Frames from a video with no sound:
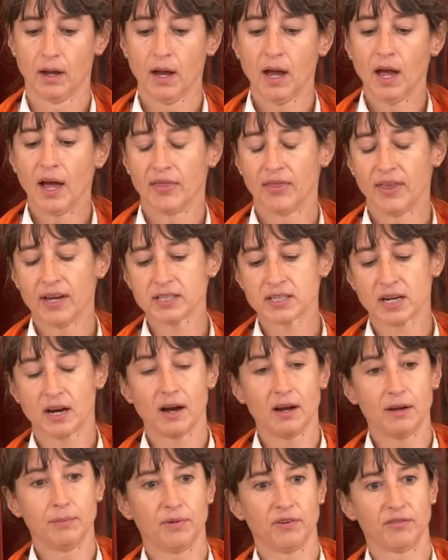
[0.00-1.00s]
And that
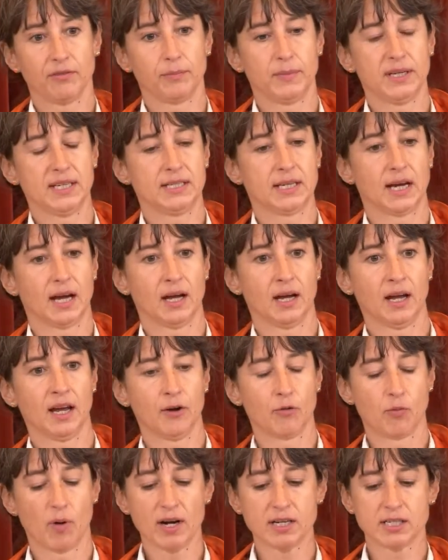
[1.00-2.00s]
type of media,
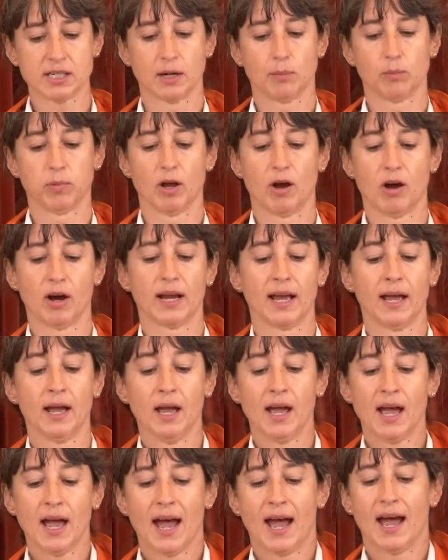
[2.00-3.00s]
writing a blog,
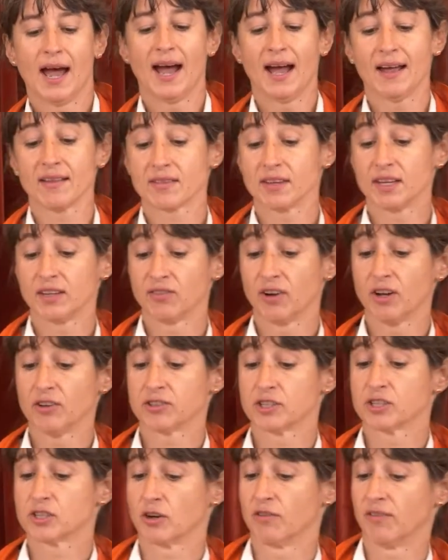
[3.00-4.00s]
has an
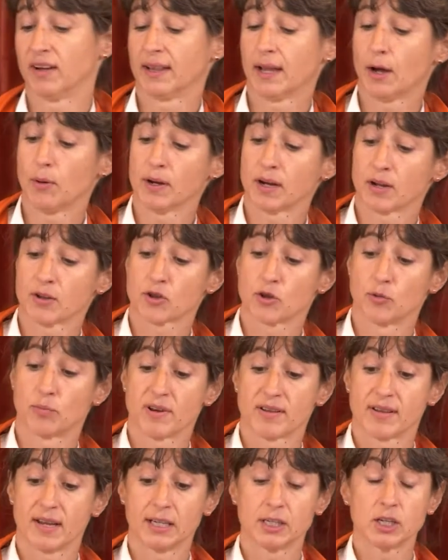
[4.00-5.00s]
advantage of allowing us to
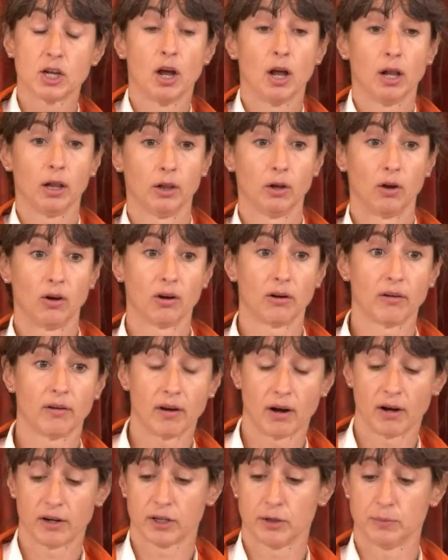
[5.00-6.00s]
present longer
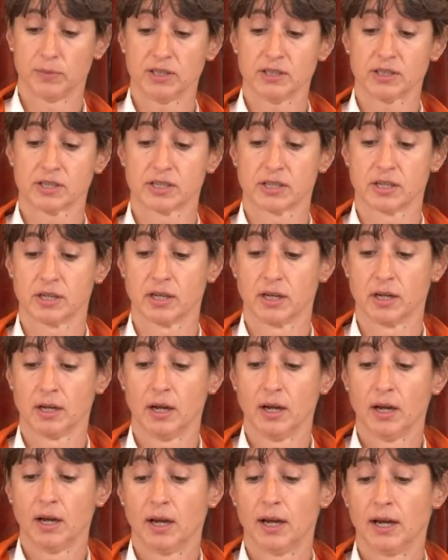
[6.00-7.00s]
arguments.
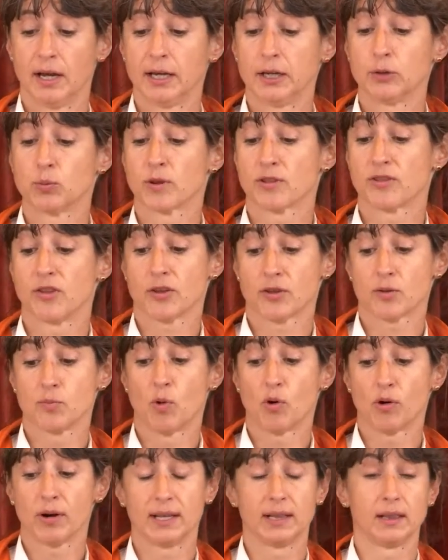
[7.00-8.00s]
It was thus
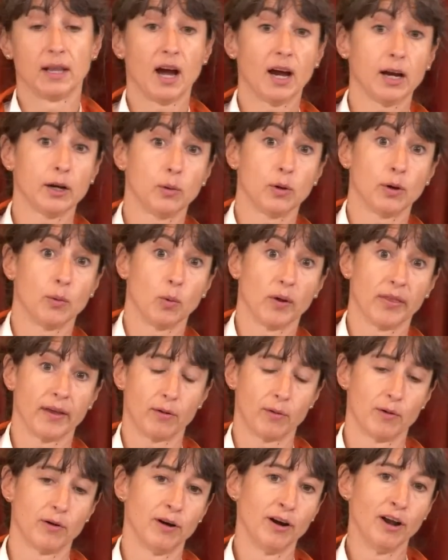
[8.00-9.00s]
more in line with
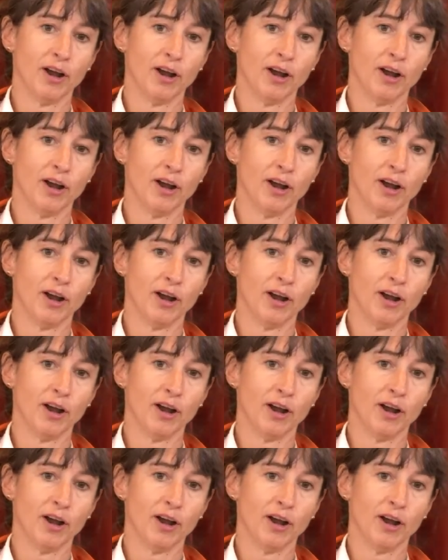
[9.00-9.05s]
our